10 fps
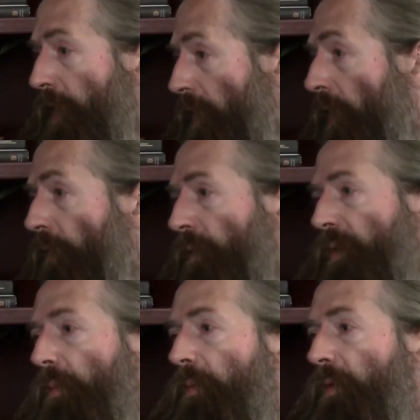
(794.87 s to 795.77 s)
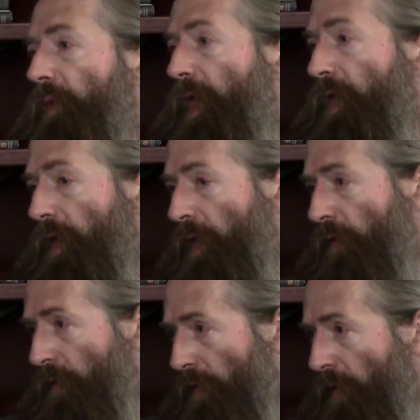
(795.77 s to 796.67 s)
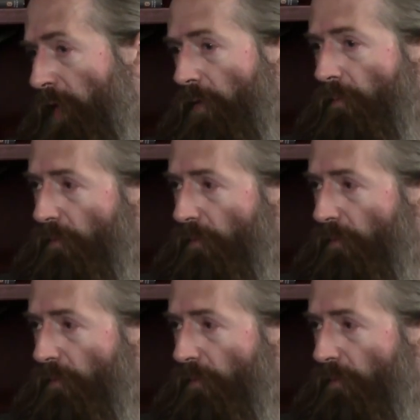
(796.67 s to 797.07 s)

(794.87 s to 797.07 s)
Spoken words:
solve the problem of aging in the